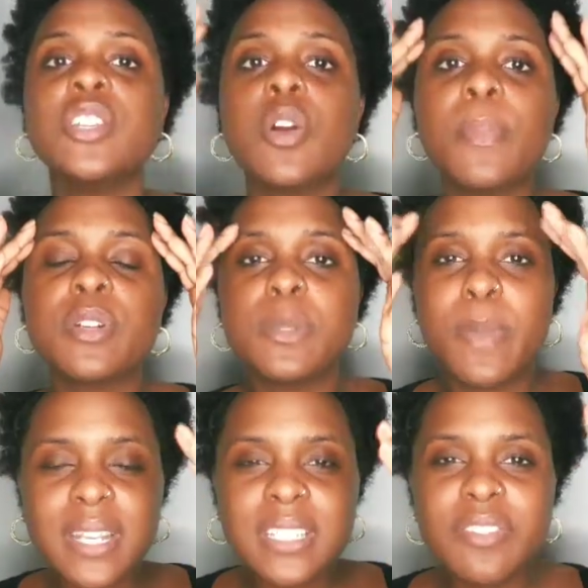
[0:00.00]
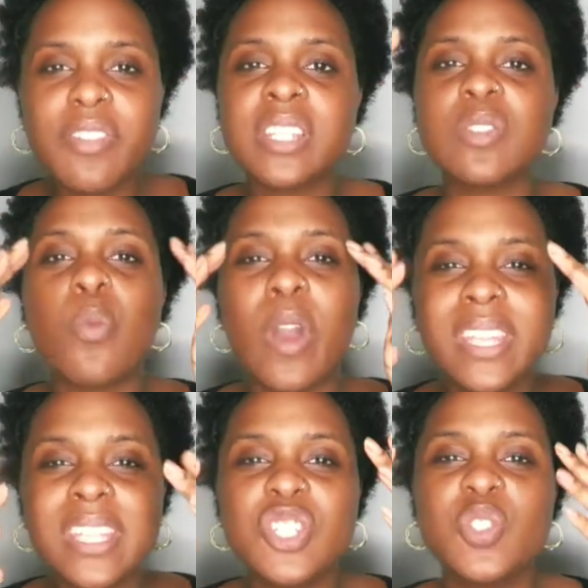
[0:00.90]
your perspective and the
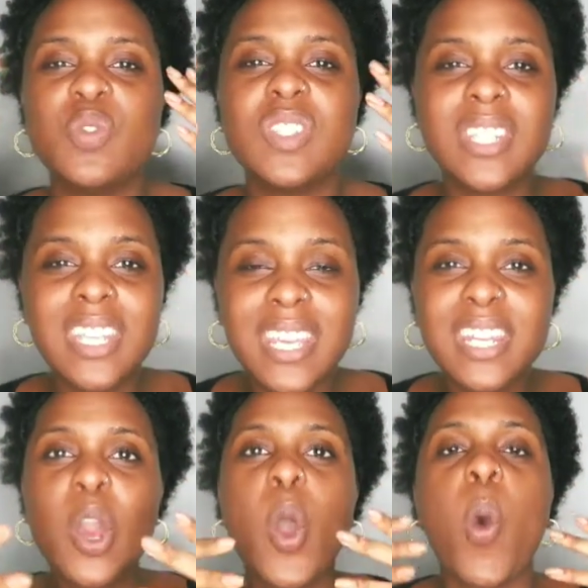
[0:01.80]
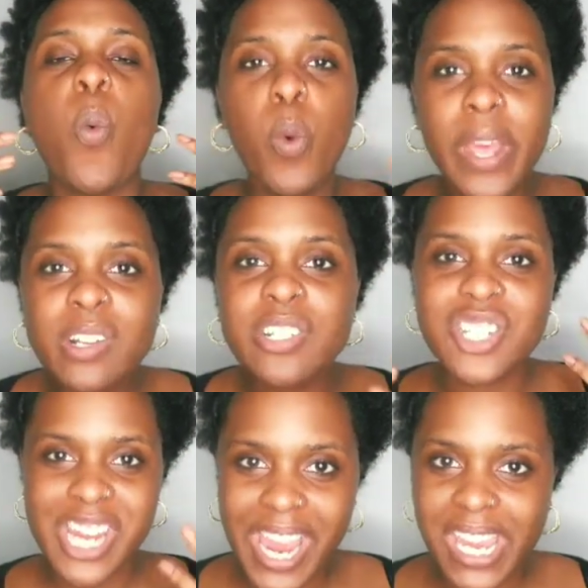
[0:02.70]
way that you see it will
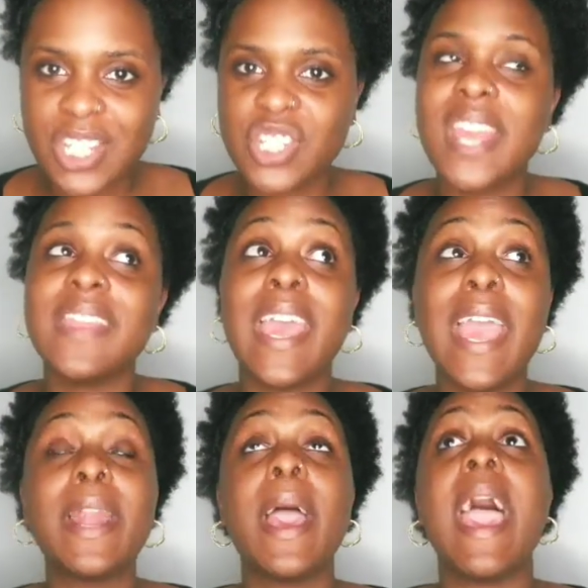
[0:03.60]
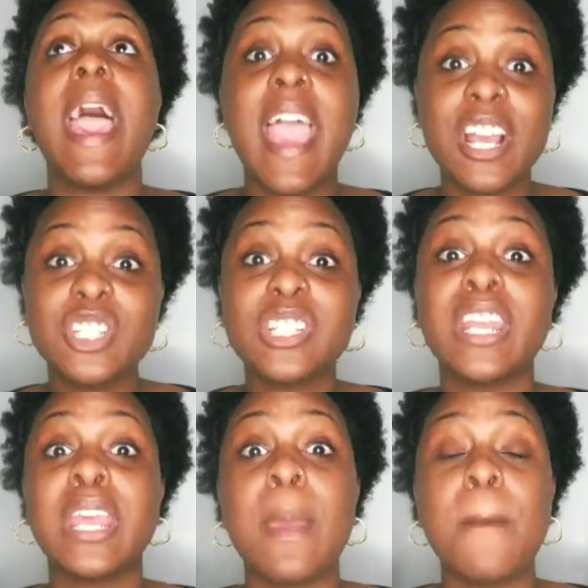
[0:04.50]
change, and that
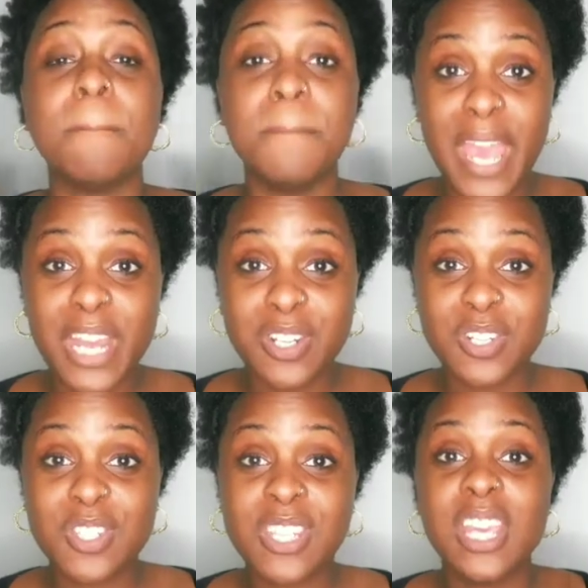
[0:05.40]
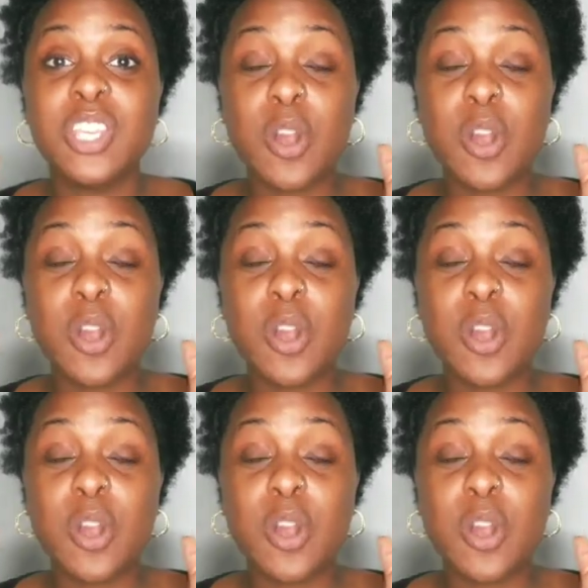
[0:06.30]
actually matters.